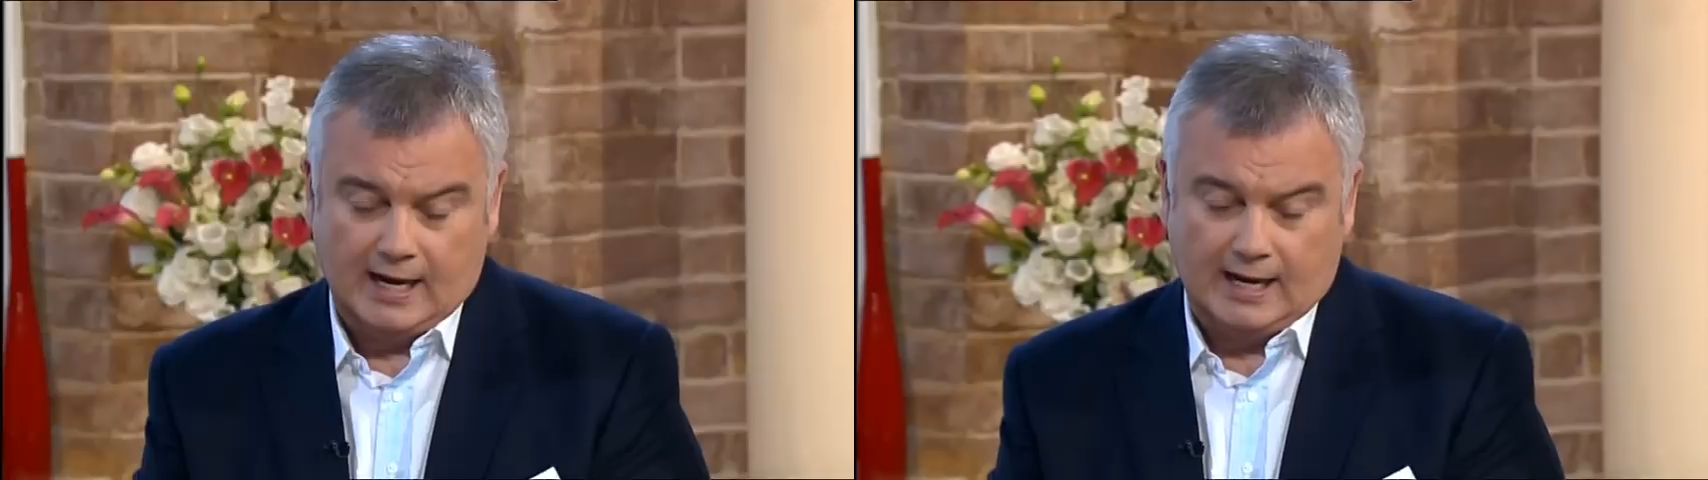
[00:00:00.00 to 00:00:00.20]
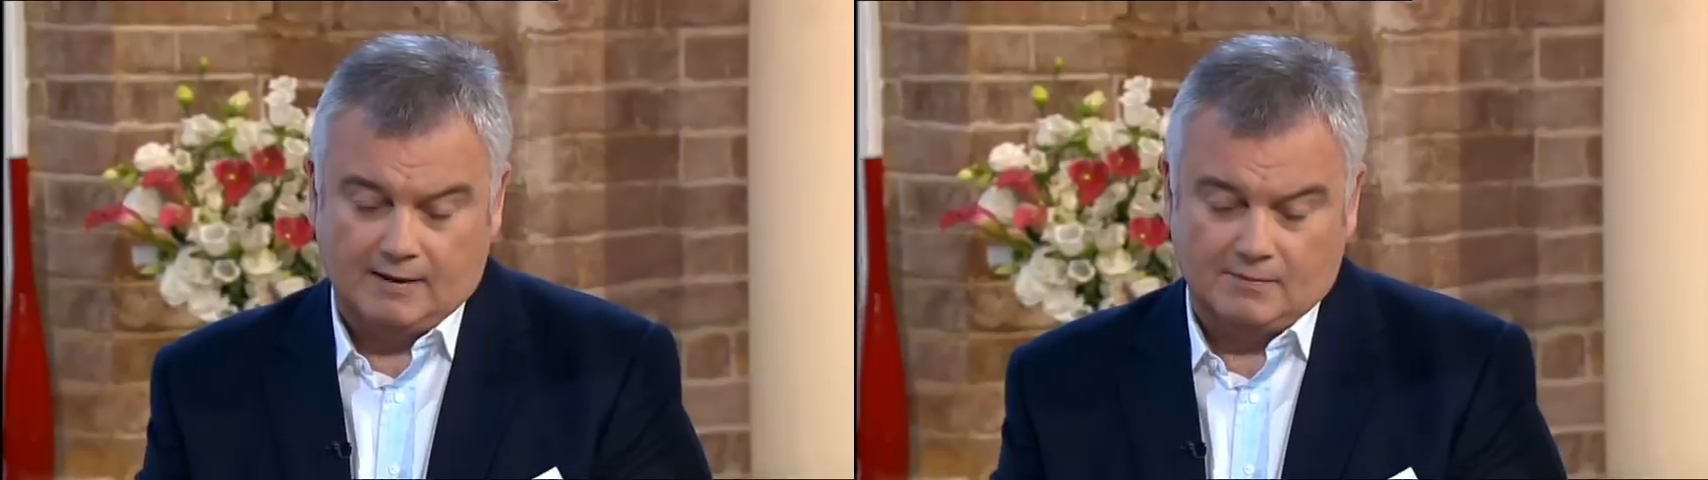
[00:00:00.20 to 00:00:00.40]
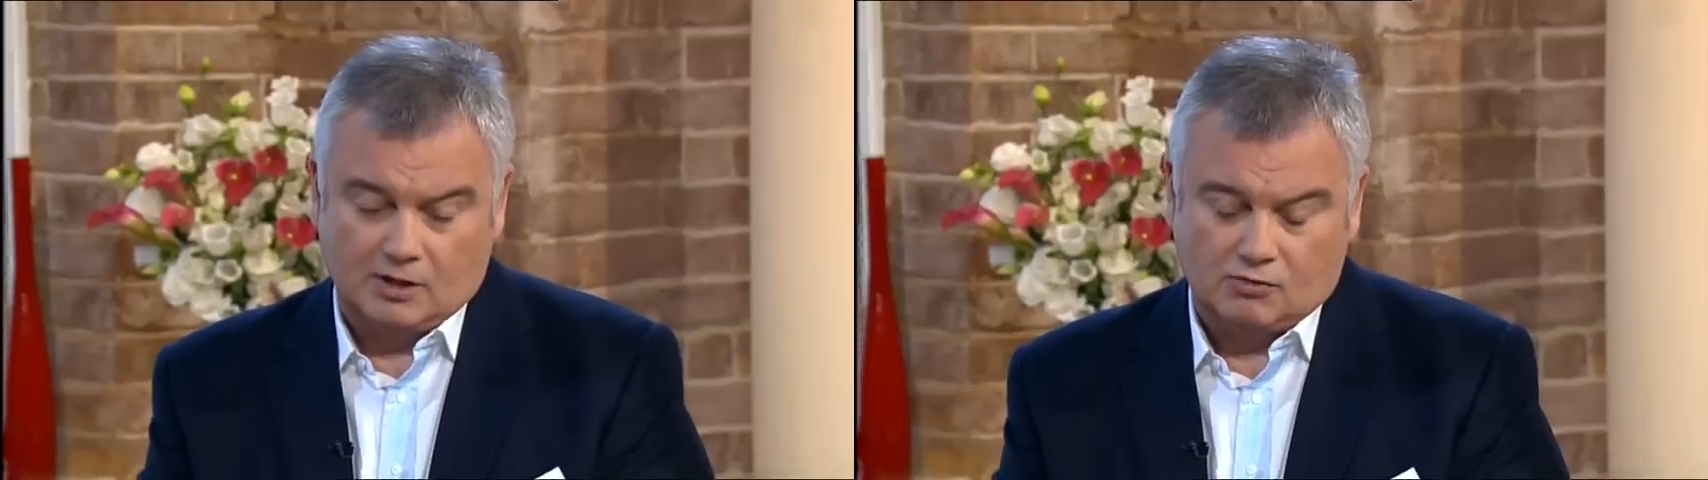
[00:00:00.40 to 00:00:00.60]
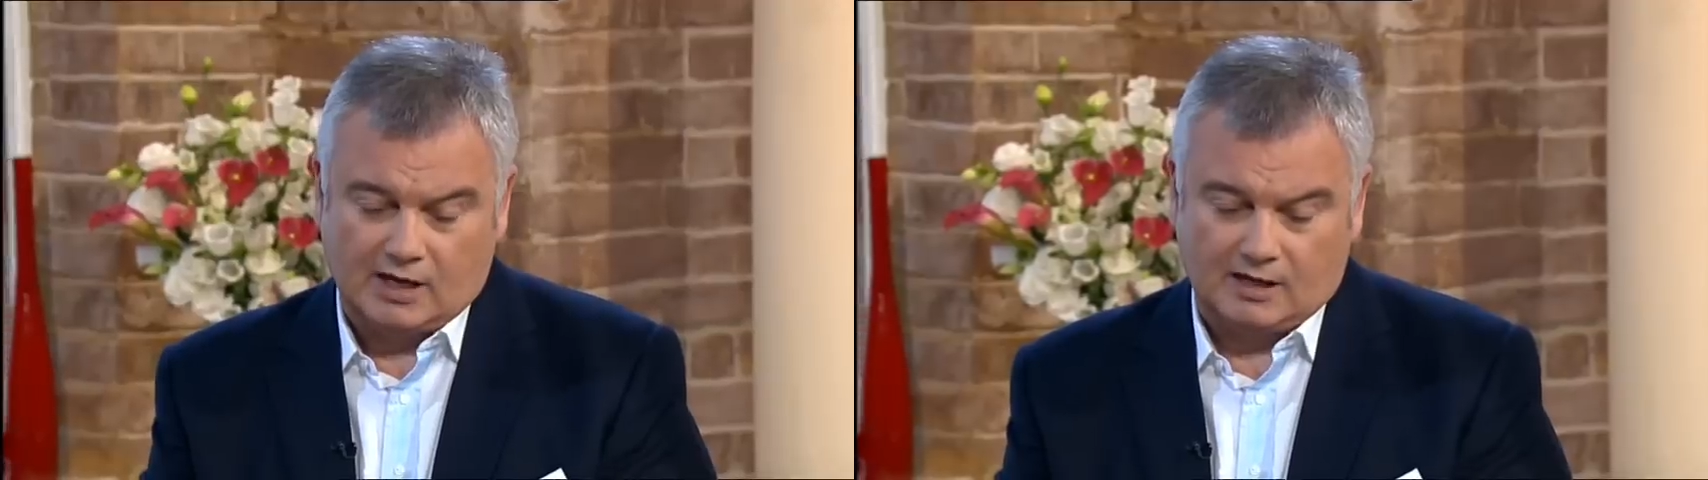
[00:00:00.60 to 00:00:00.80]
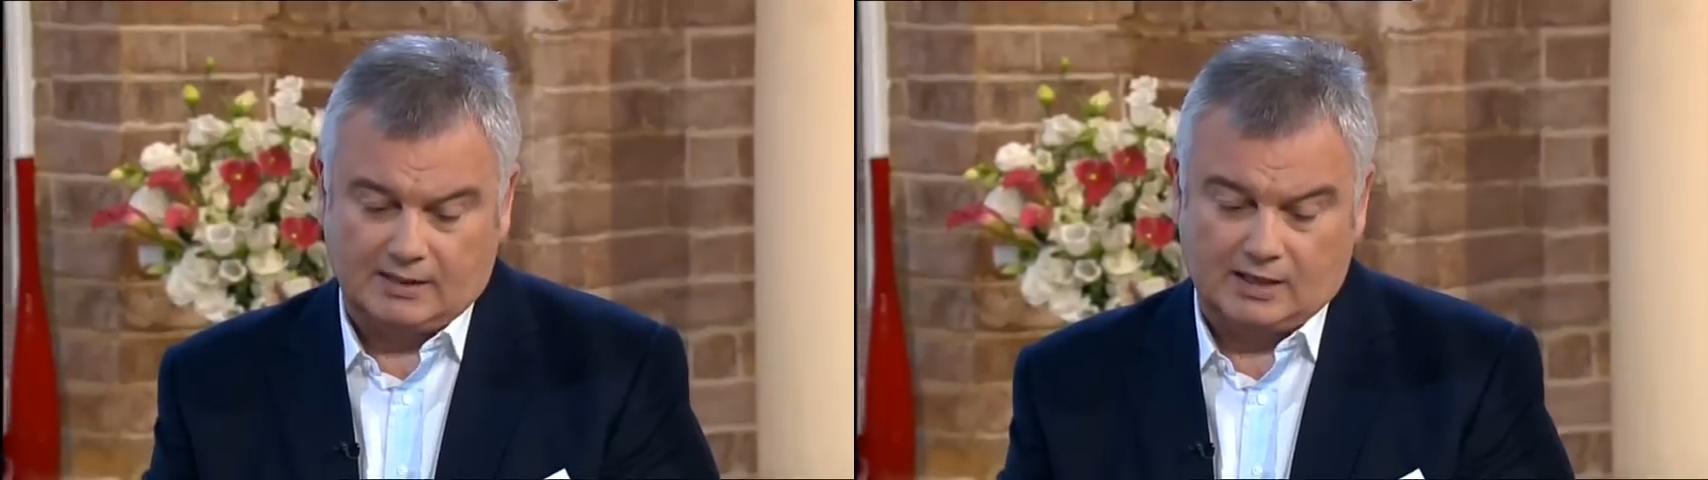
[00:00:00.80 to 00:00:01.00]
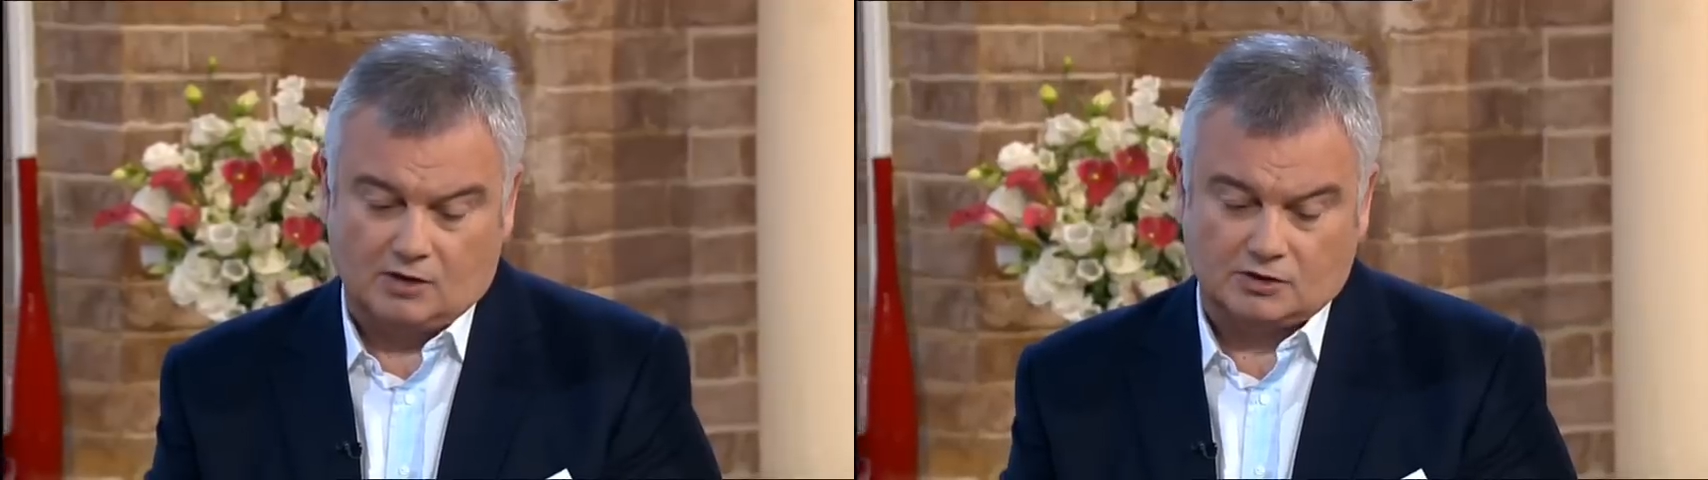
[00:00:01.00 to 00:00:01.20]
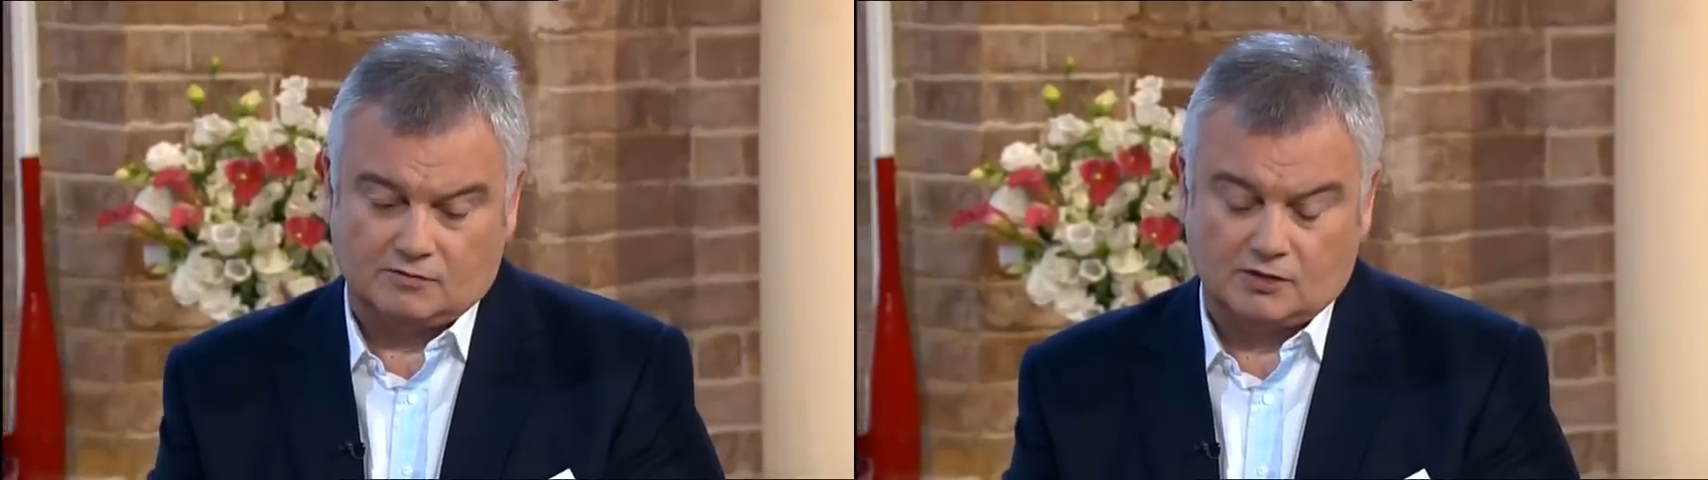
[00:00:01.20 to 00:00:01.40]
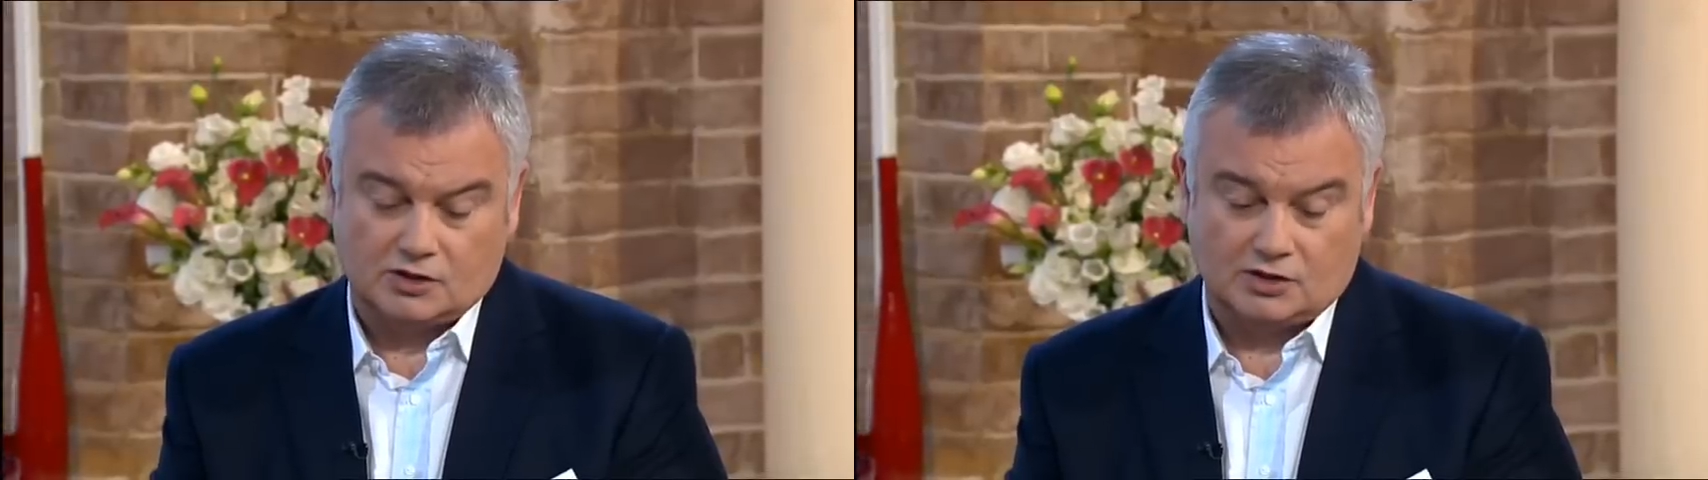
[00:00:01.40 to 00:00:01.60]
incredibly
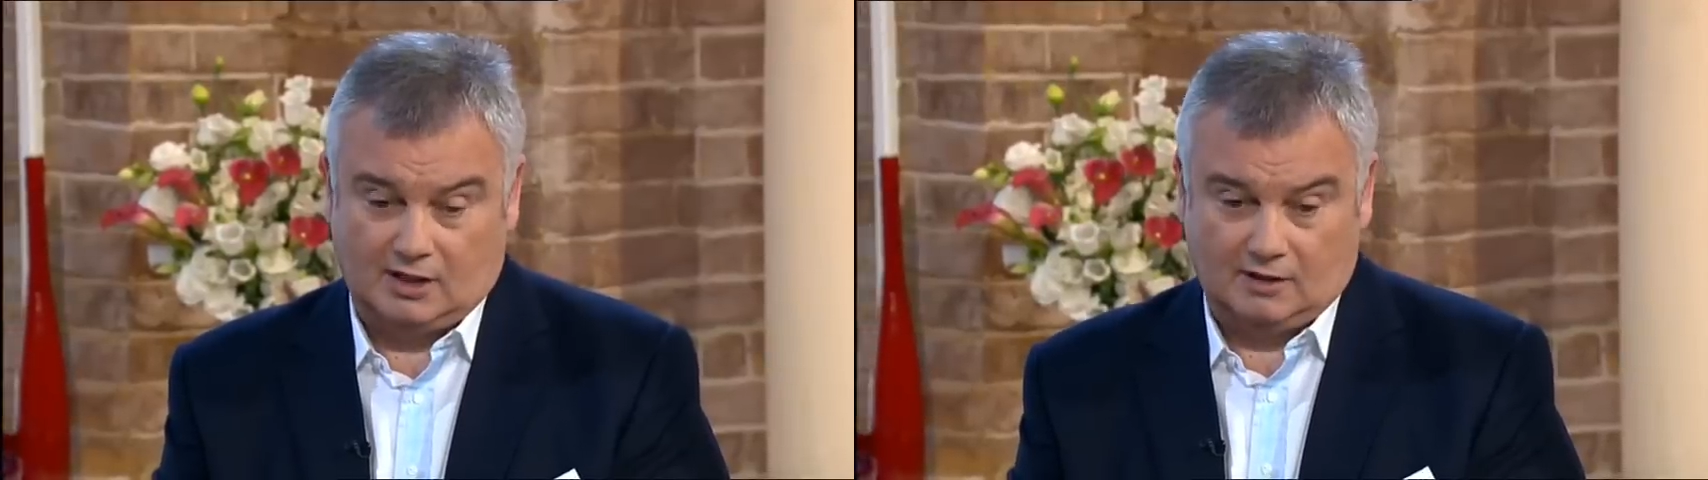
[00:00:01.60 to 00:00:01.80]
controversial.